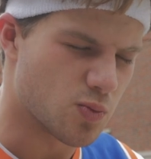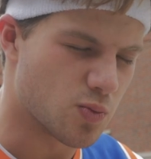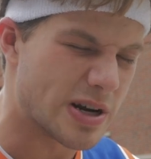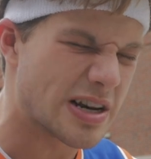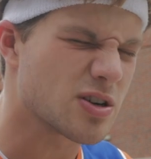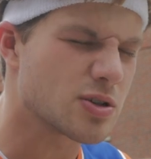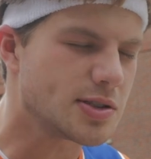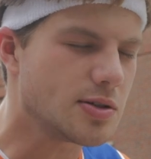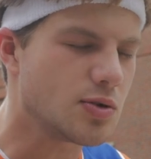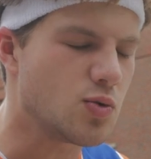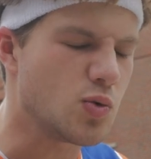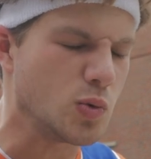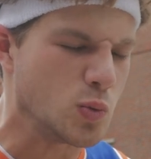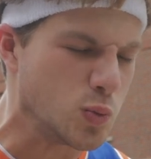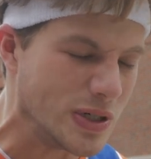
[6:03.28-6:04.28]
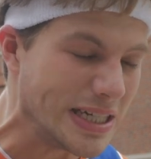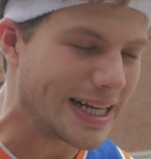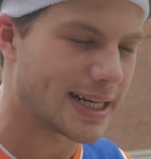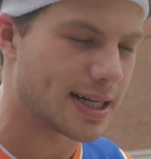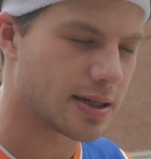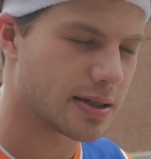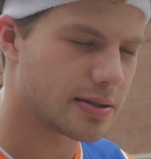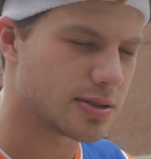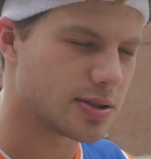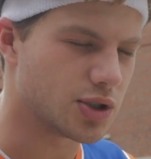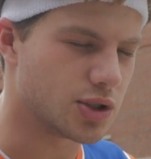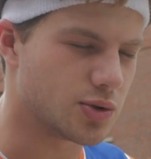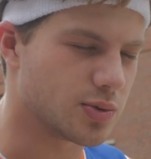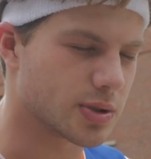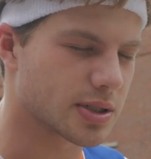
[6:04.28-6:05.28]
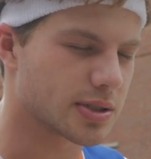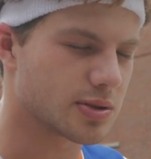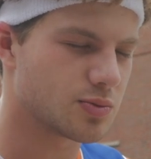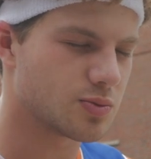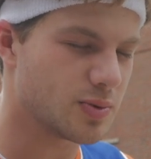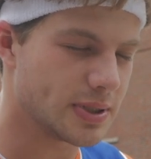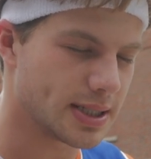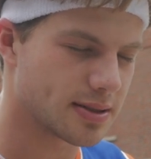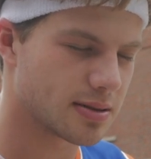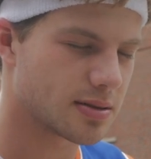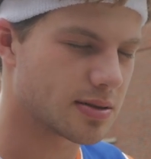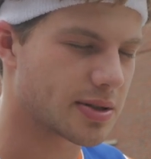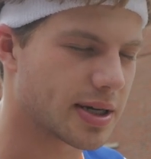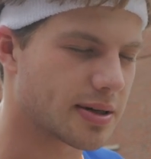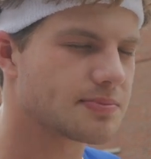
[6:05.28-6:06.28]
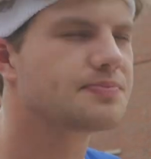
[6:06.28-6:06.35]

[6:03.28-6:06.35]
Winners win! You are gonna win. Okay.